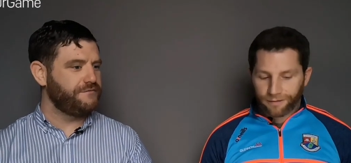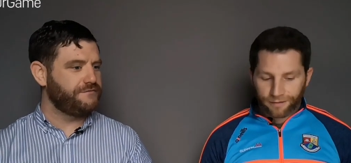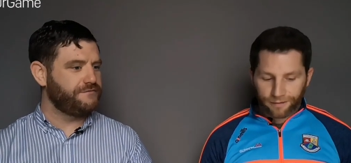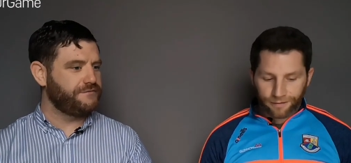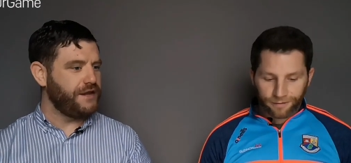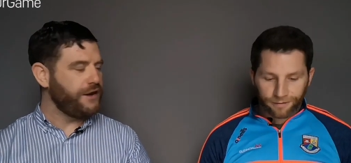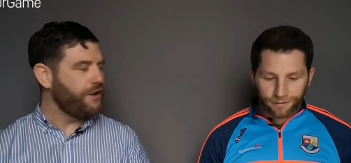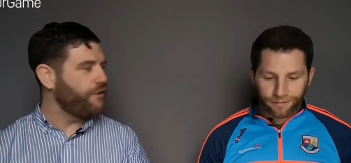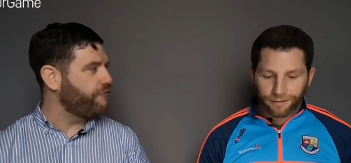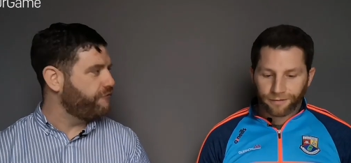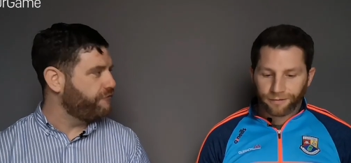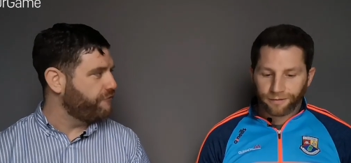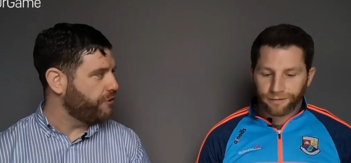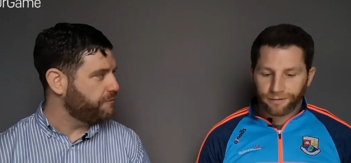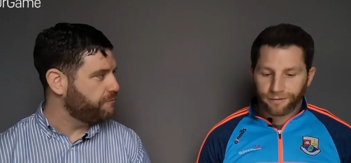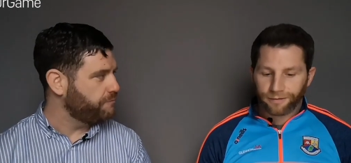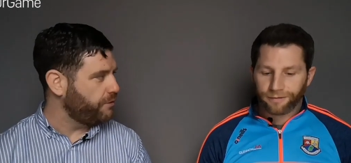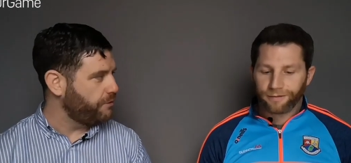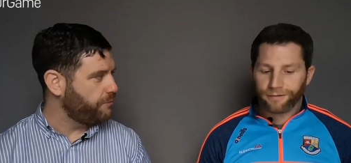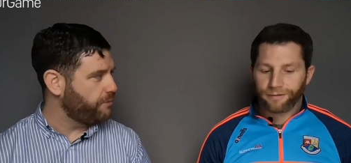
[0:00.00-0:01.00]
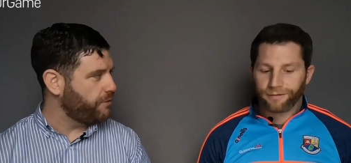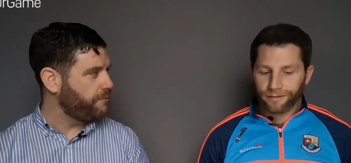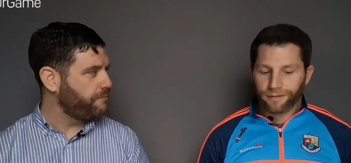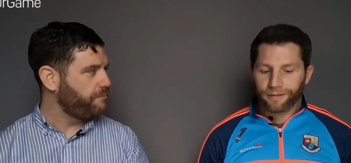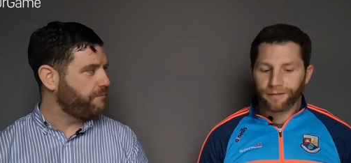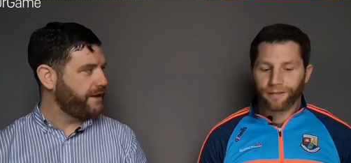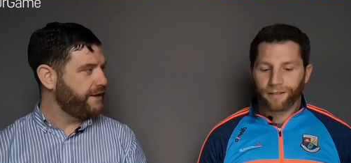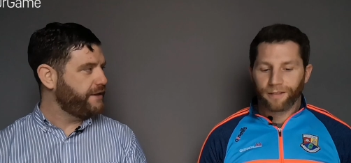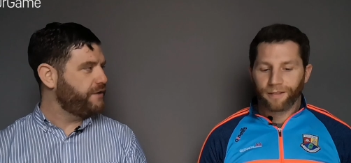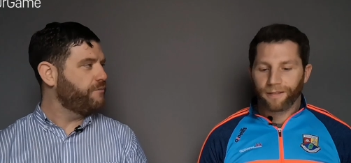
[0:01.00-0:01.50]
Speaker 1: they love football, but
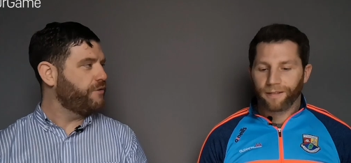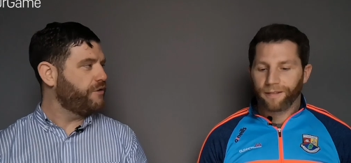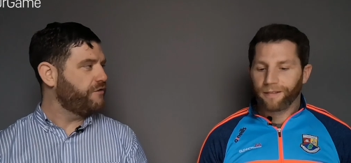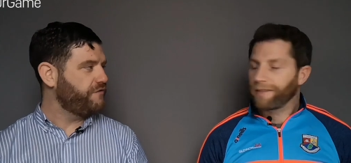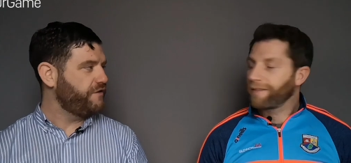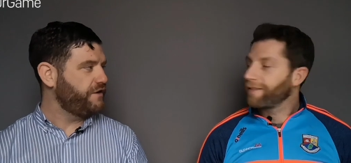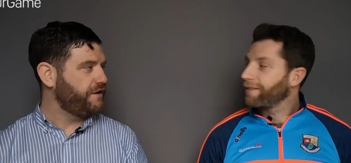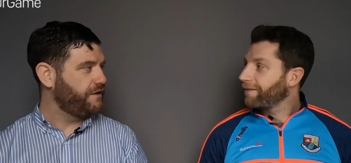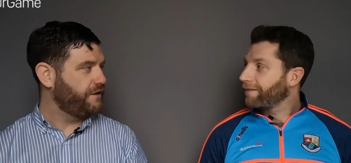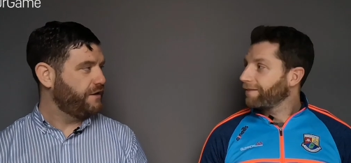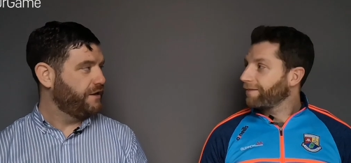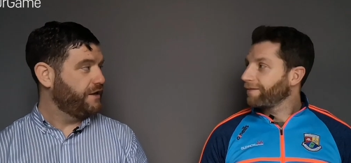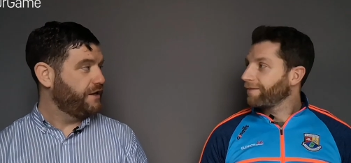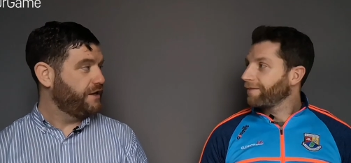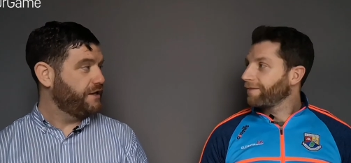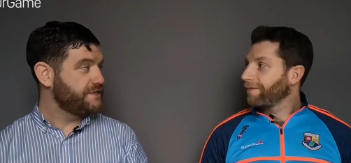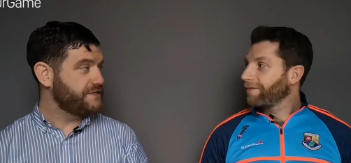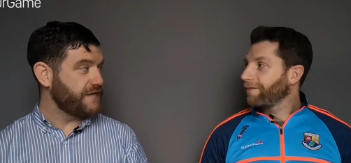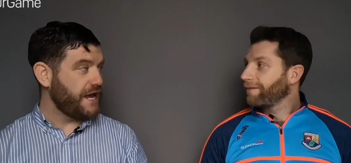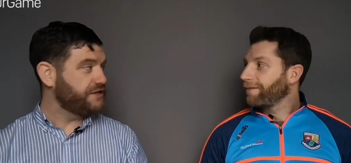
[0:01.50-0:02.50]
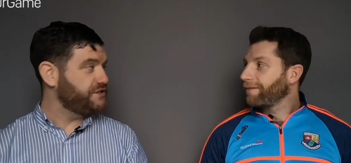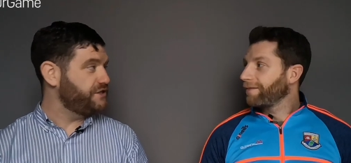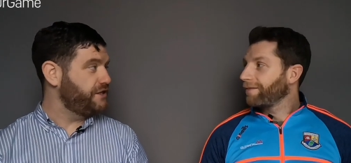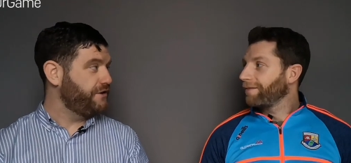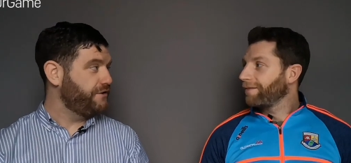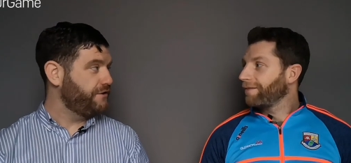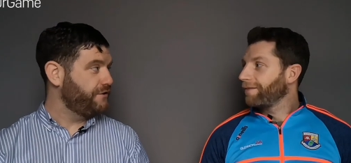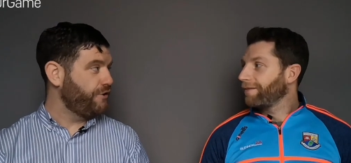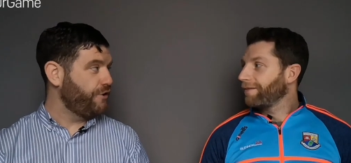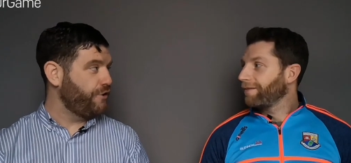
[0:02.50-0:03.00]
Michael Murphy is
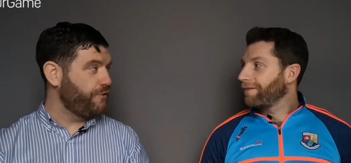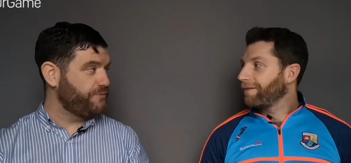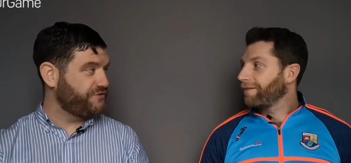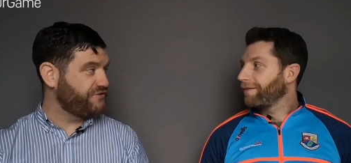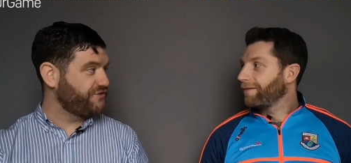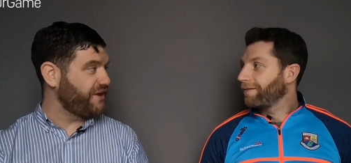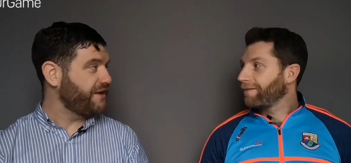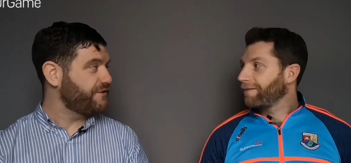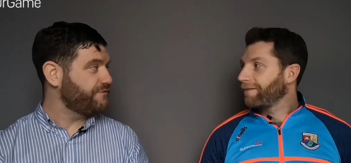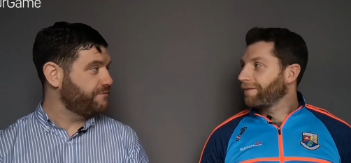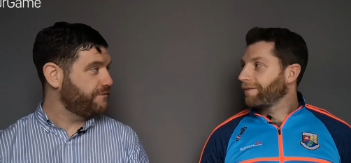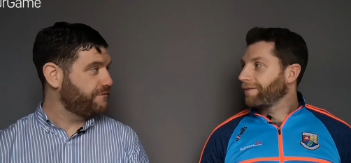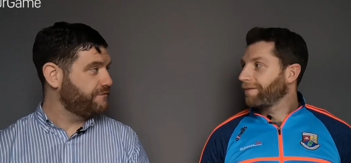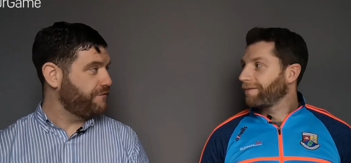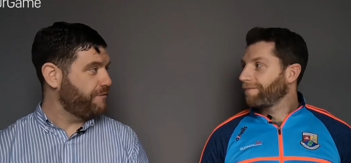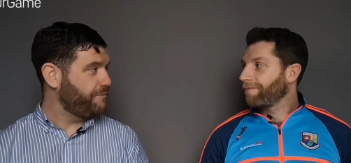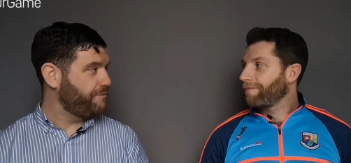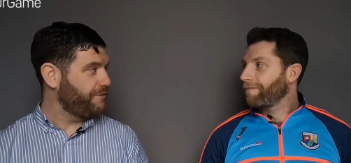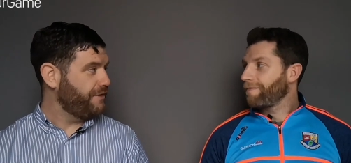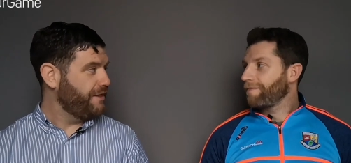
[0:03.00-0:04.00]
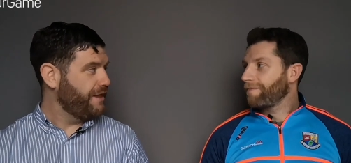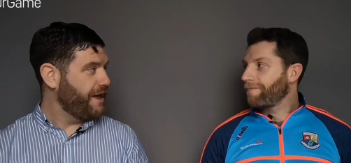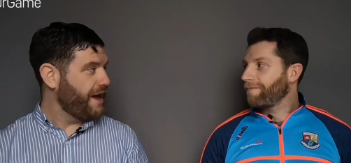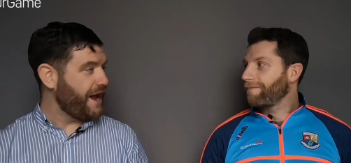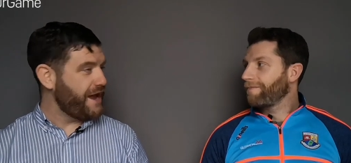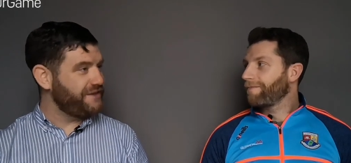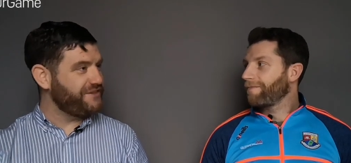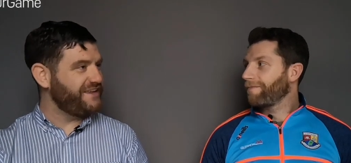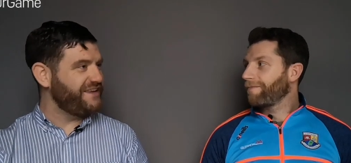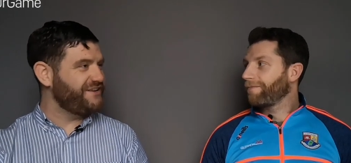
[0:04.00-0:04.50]
actually obsessed with football. Mm.
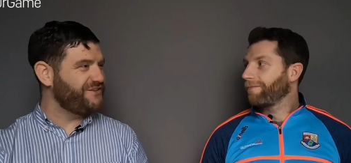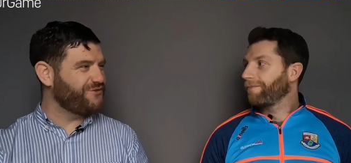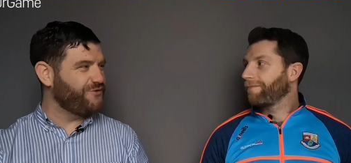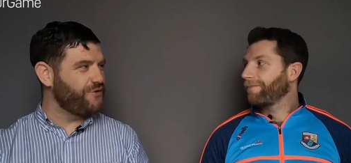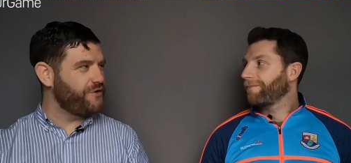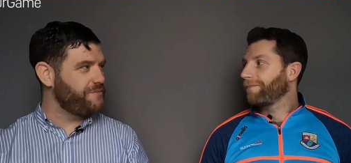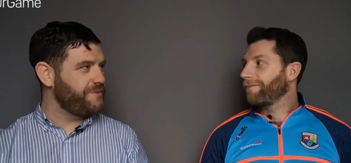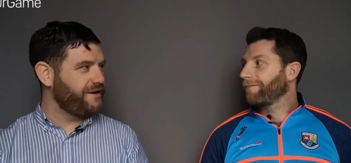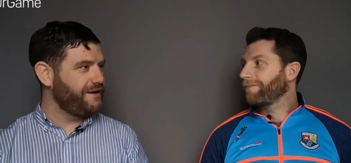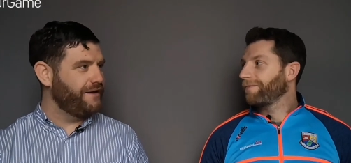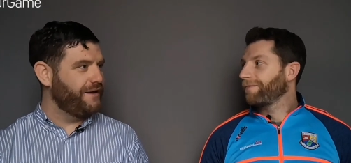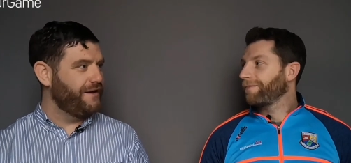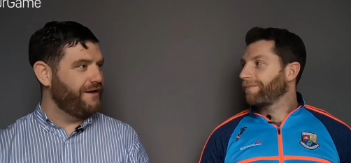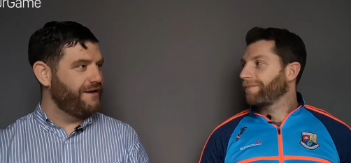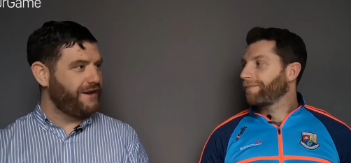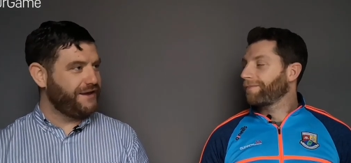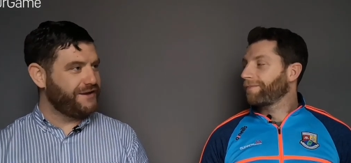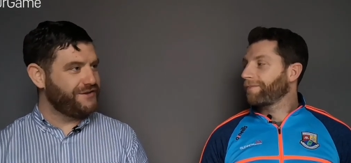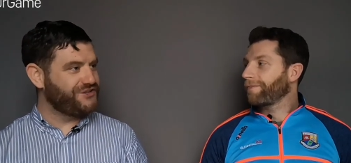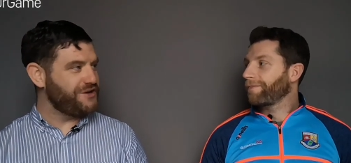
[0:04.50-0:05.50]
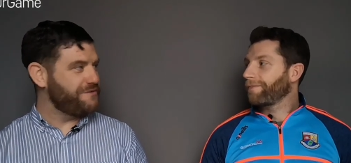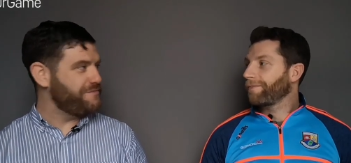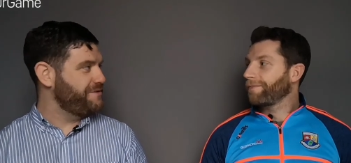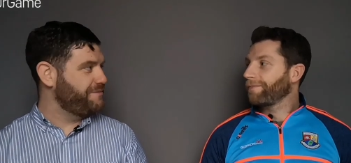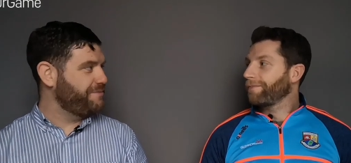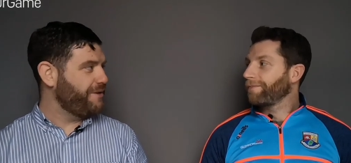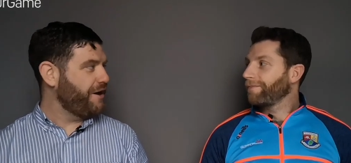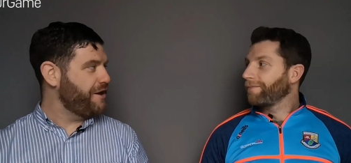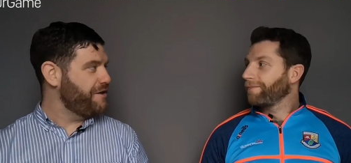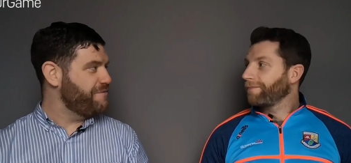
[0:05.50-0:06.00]
I think he's going to be like a
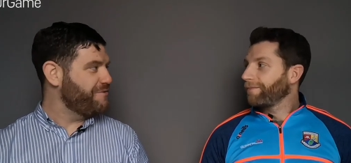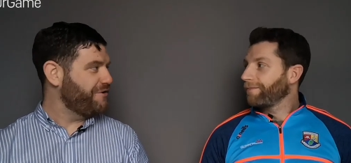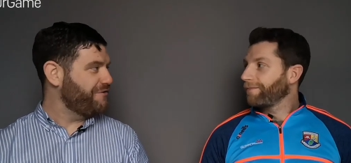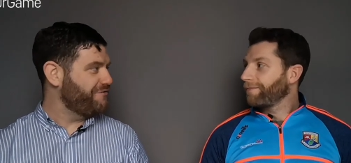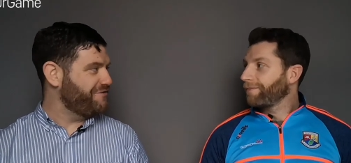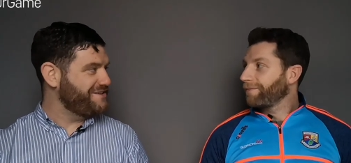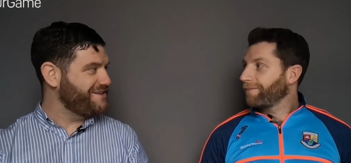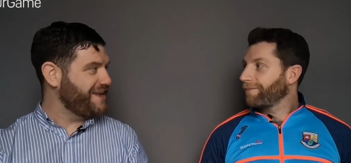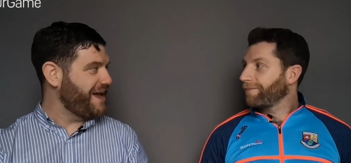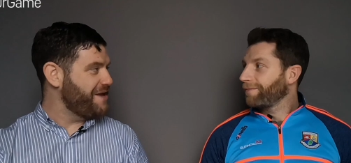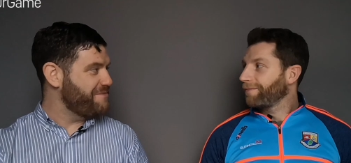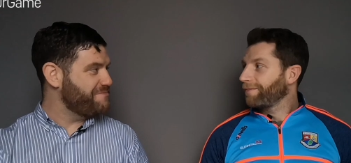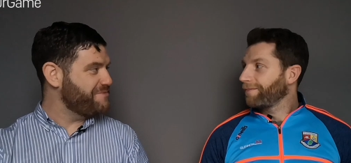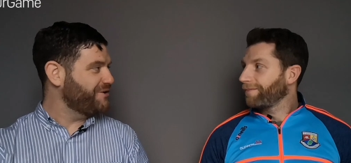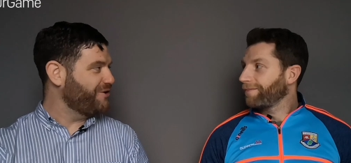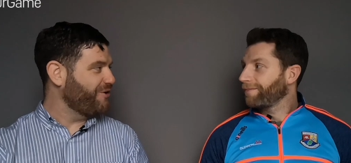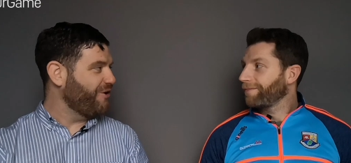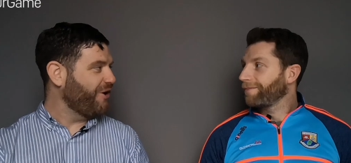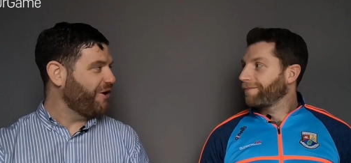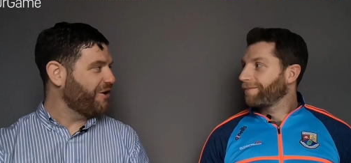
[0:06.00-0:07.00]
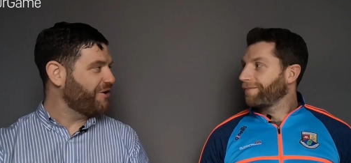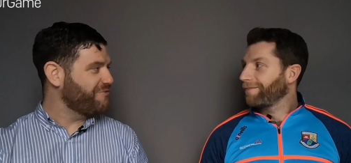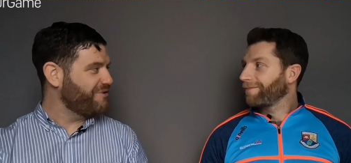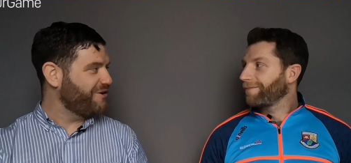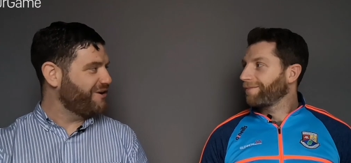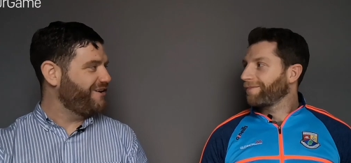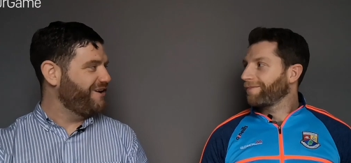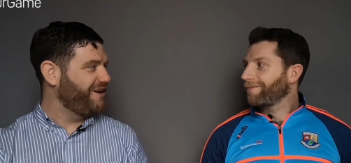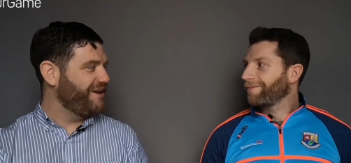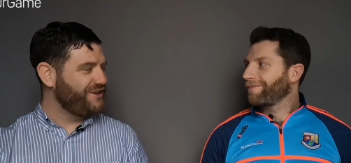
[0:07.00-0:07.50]
Jimmy Barry Murphy type in Cork,
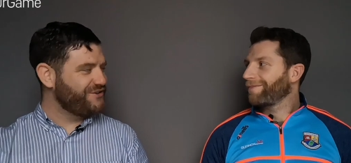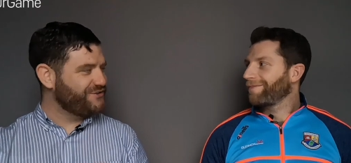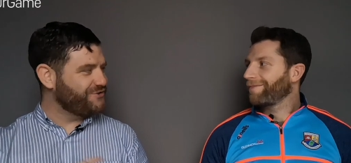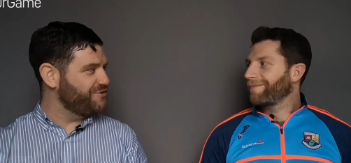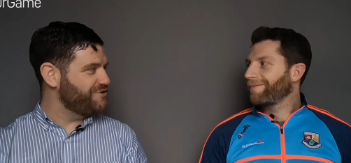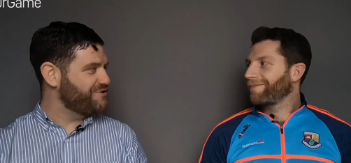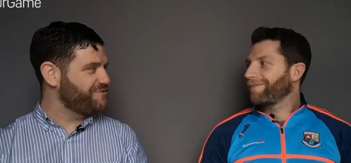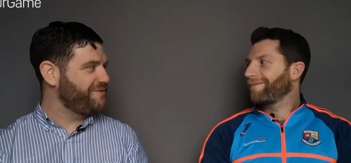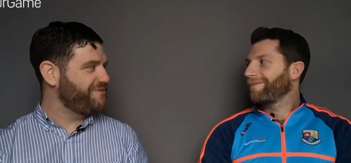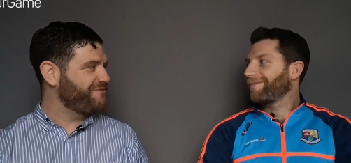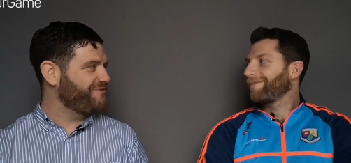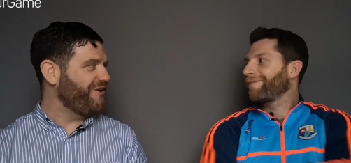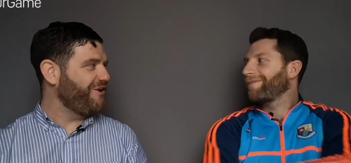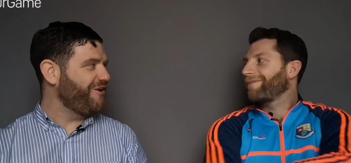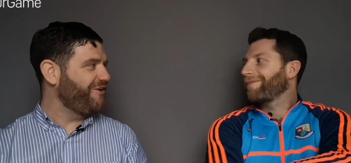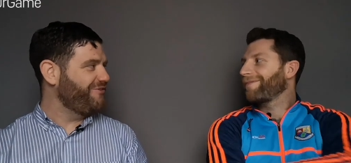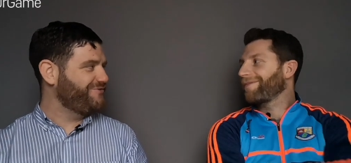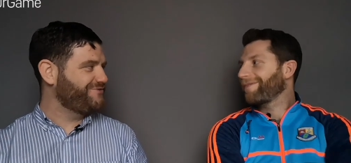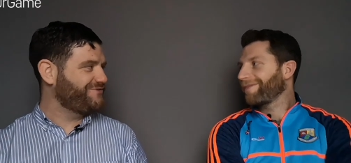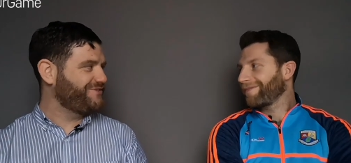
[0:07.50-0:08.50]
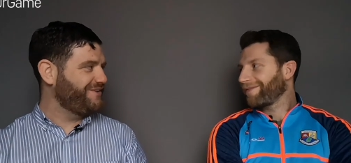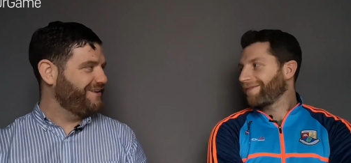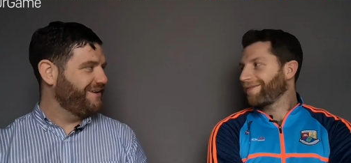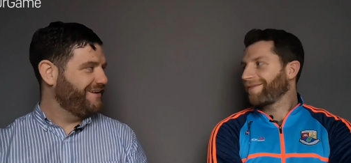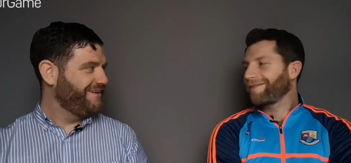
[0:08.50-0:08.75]
where he's going to be involved